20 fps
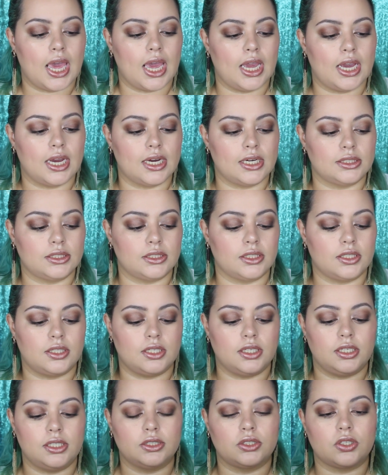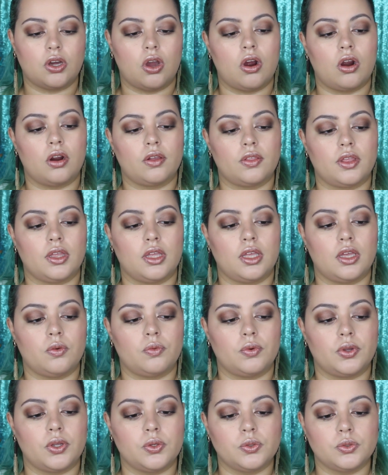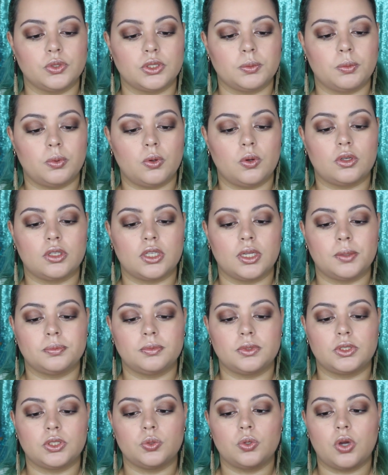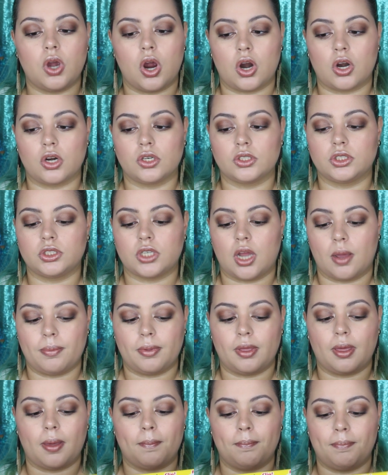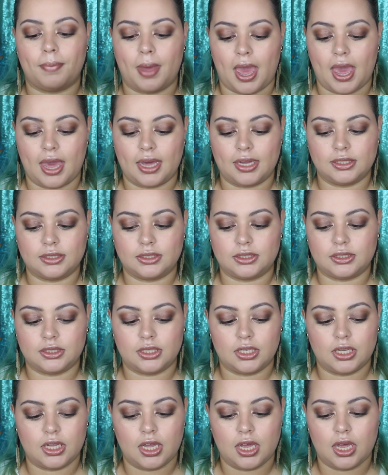And these are the reusable clip-to-cart shopping bags.